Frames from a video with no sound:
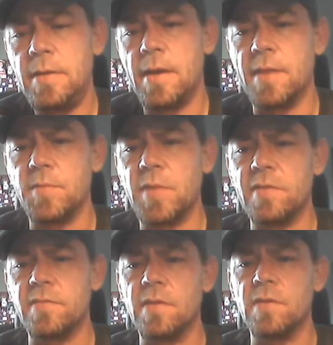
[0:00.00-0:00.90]
and
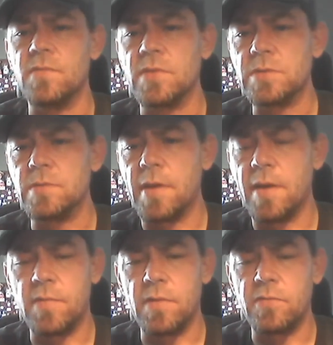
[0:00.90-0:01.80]
everybody's an individual, and I
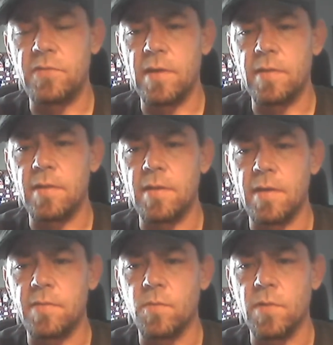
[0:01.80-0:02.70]
have to understand that I
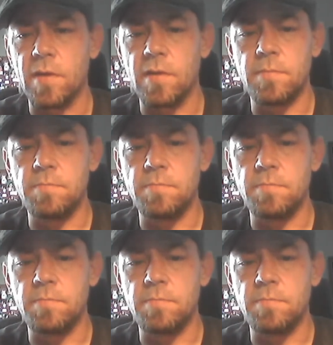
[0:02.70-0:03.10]
have to work on